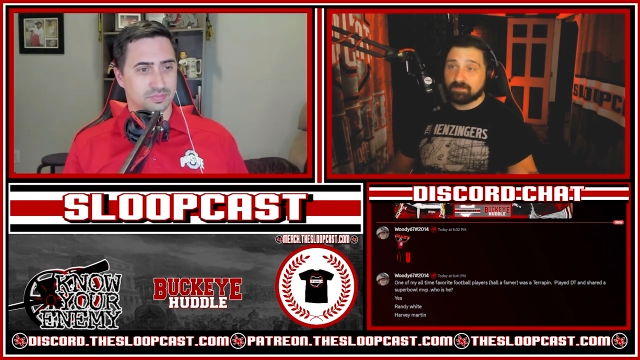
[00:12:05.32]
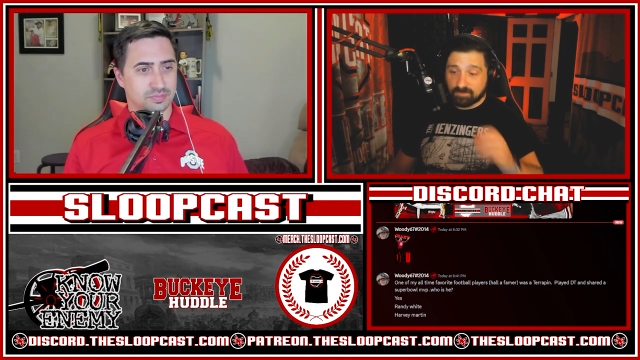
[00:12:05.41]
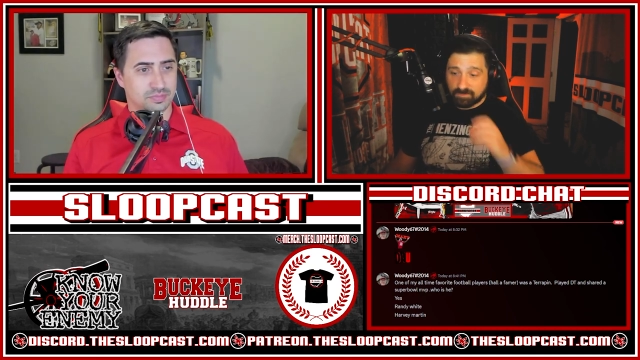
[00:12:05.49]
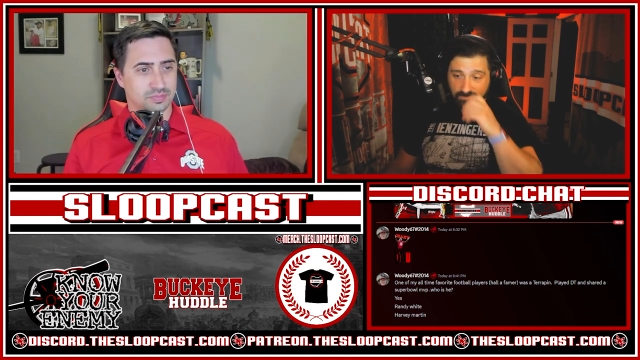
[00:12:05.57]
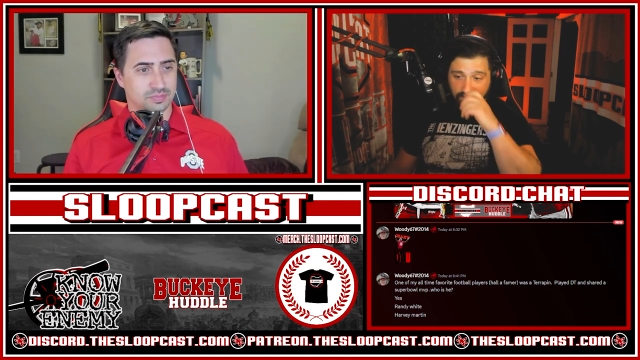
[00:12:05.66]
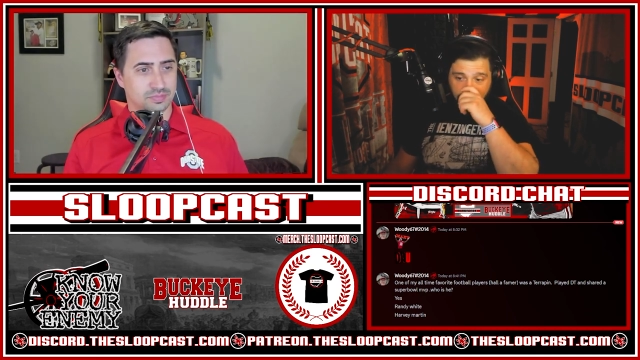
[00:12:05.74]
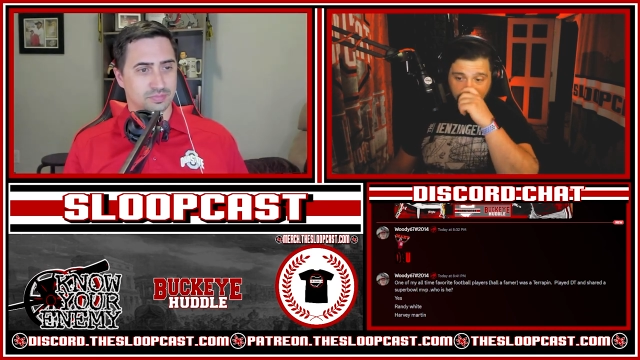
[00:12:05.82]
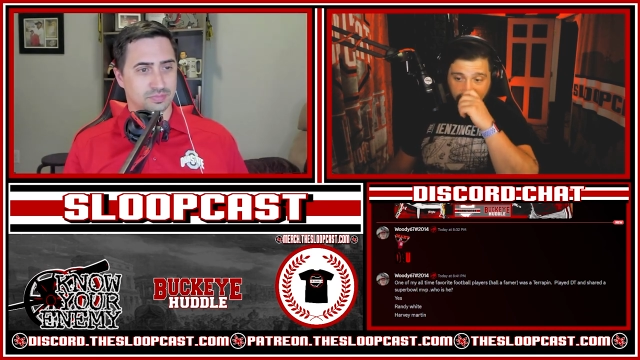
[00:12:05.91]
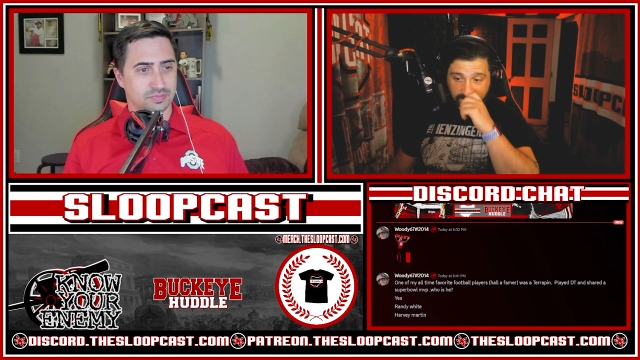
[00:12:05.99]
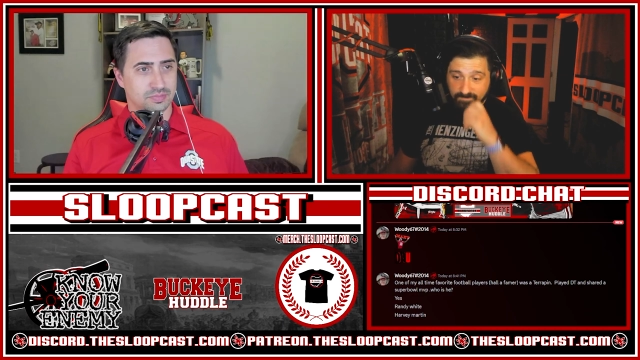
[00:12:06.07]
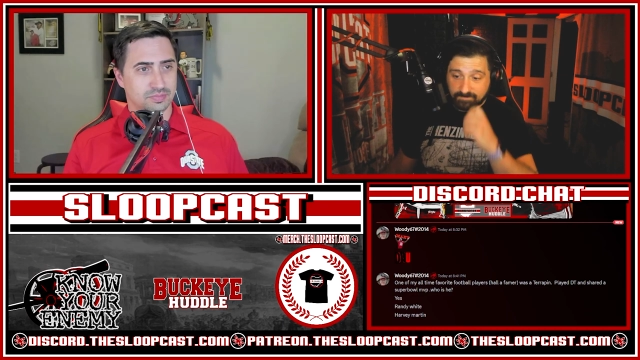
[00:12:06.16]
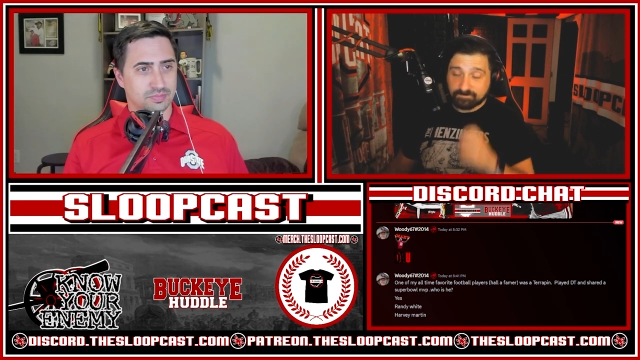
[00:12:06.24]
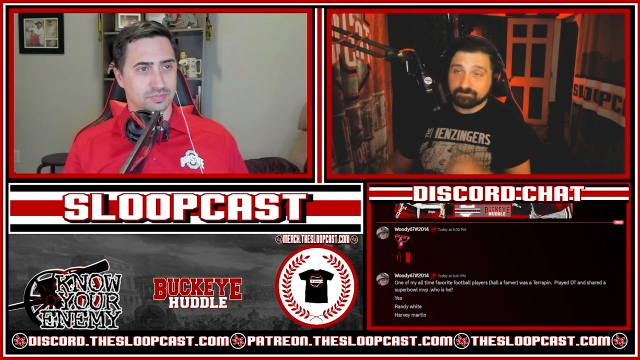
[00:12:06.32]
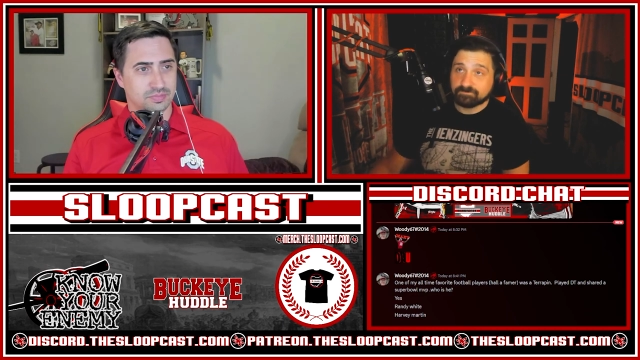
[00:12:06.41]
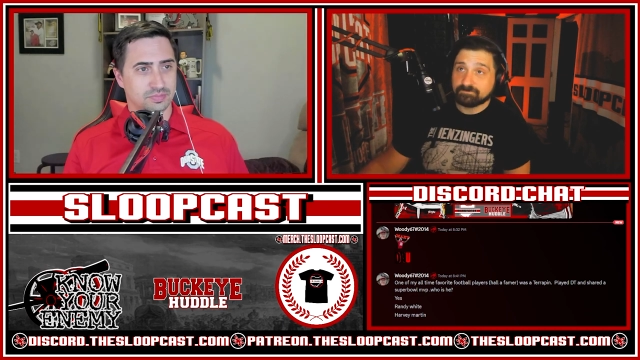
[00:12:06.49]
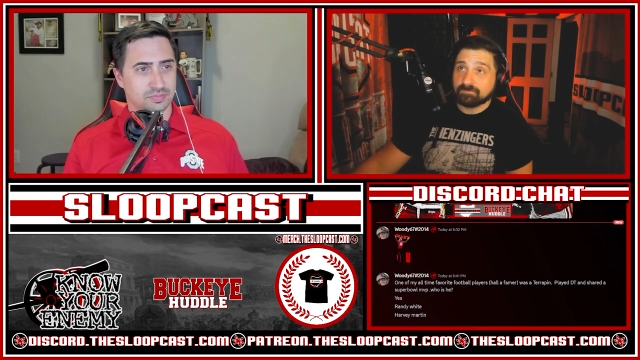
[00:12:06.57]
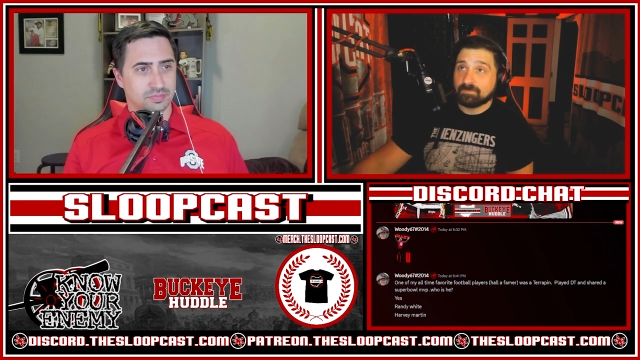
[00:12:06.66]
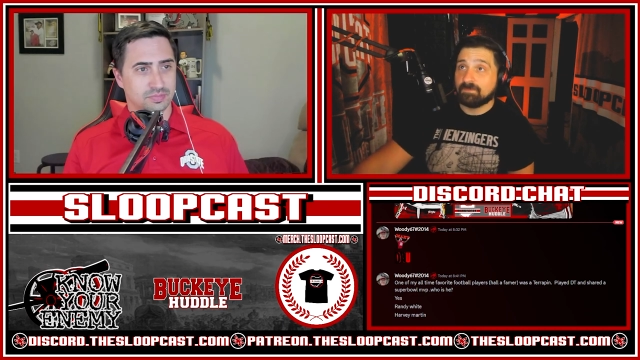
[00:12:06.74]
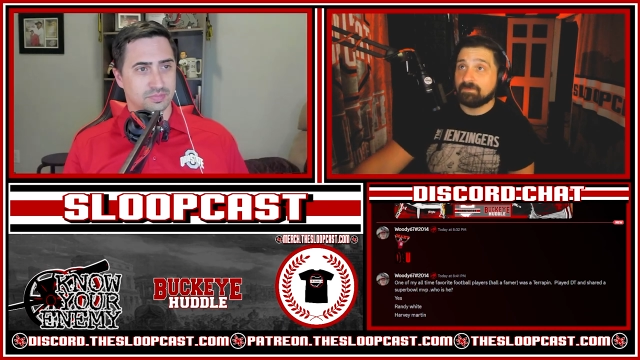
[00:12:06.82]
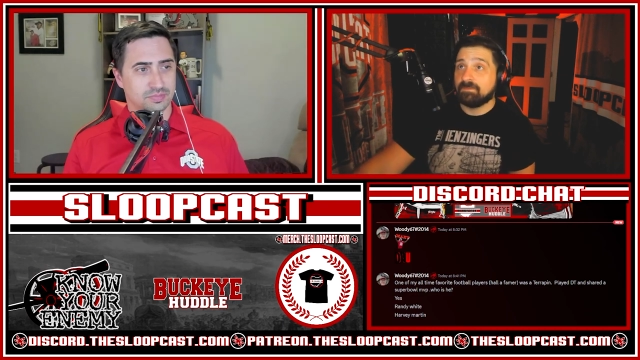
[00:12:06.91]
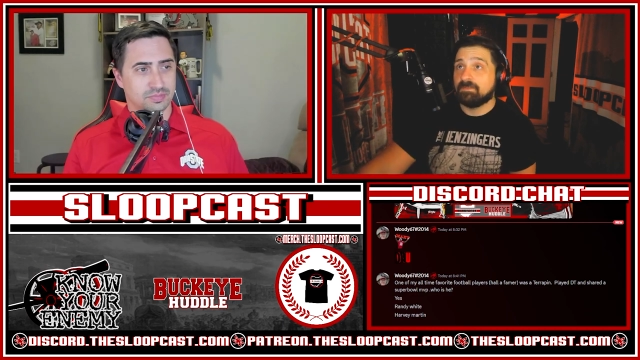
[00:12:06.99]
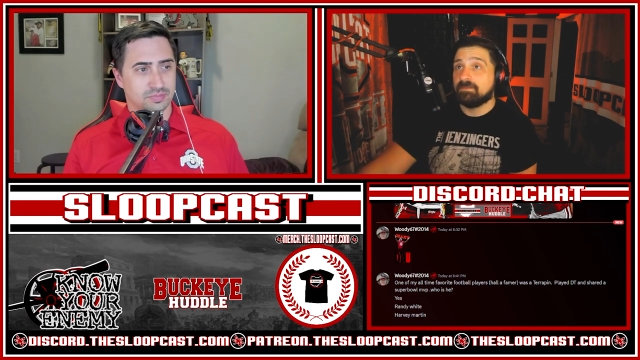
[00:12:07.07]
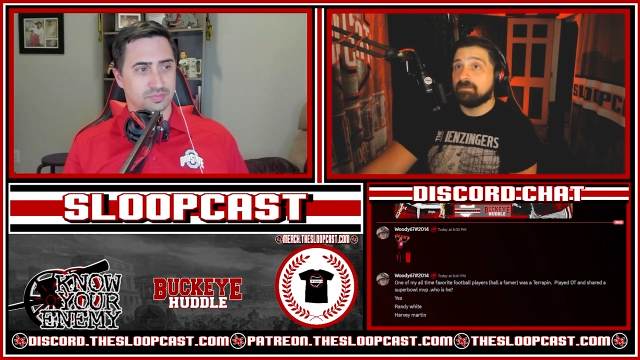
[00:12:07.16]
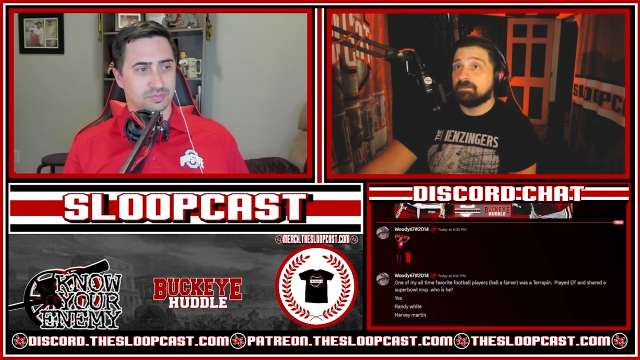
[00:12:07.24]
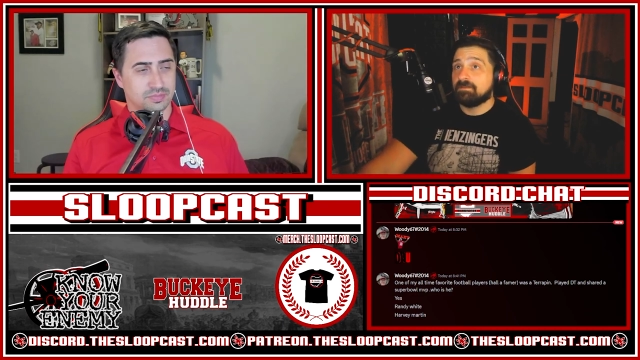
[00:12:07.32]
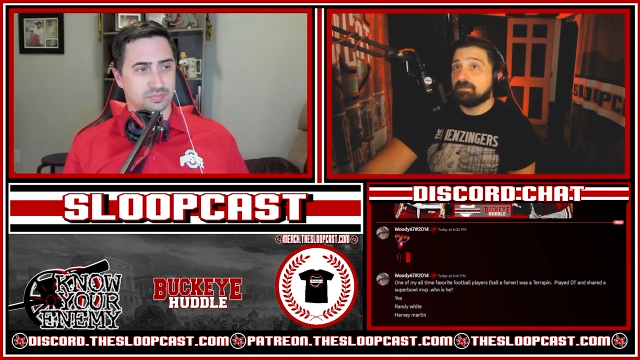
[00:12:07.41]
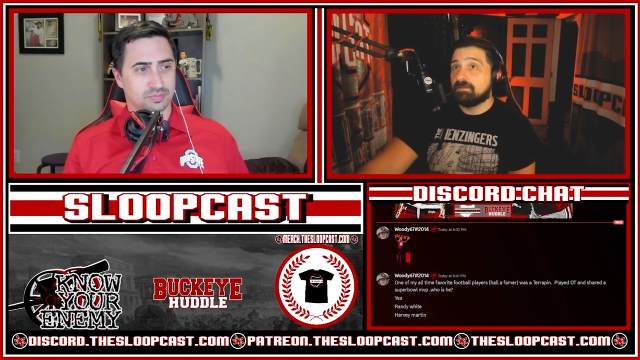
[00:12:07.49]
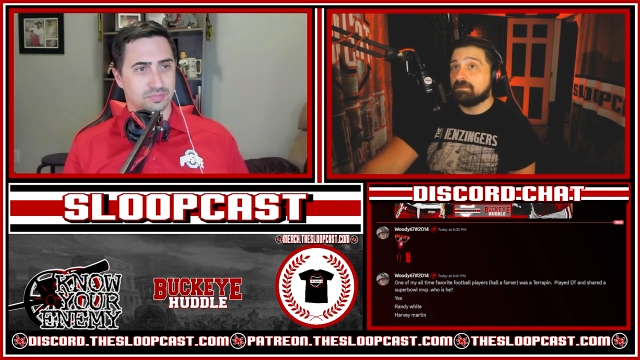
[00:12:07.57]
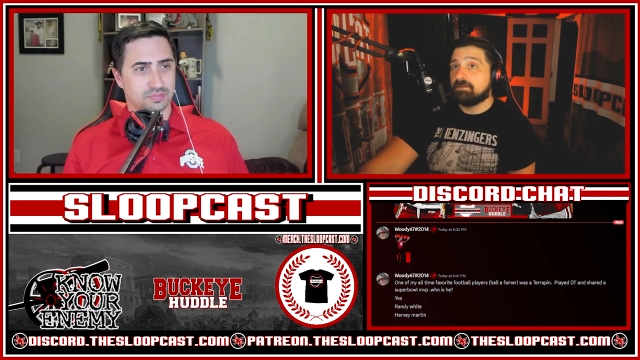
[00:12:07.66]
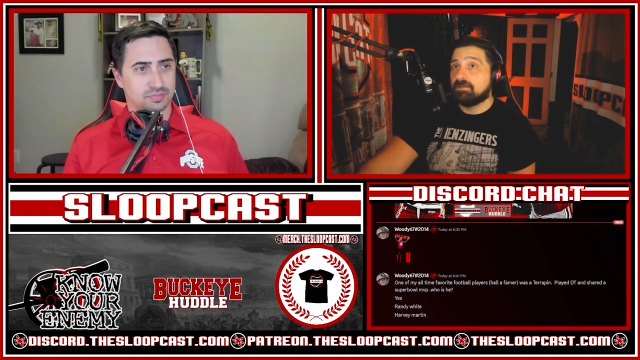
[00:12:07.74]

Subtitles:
(silence)